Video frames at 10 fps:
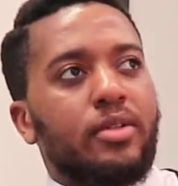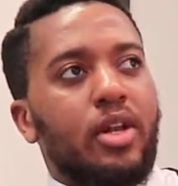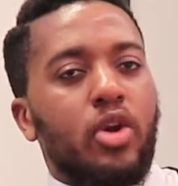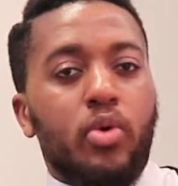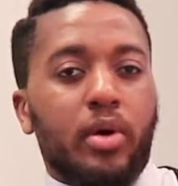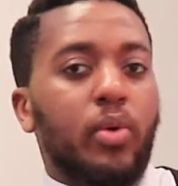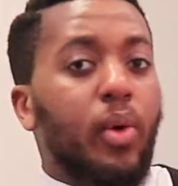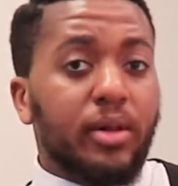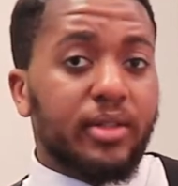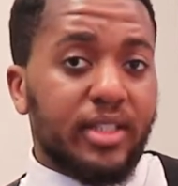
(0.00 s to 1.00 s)
lower
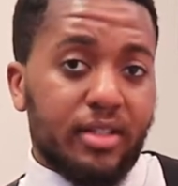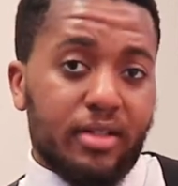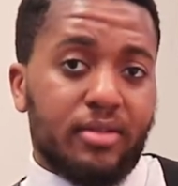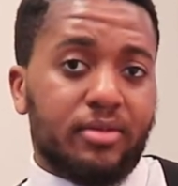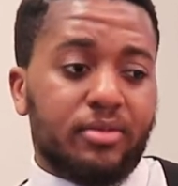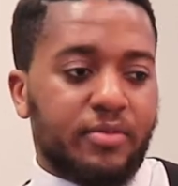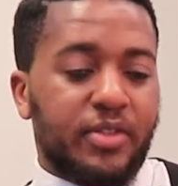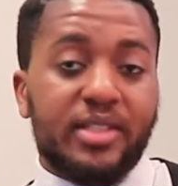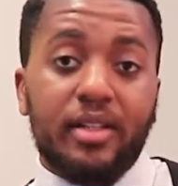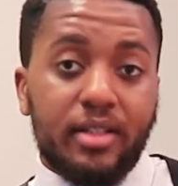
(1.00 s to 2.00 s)
quality
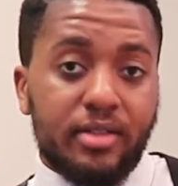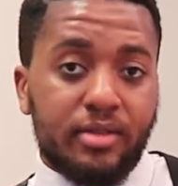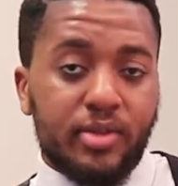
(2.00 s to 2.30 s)
facilities.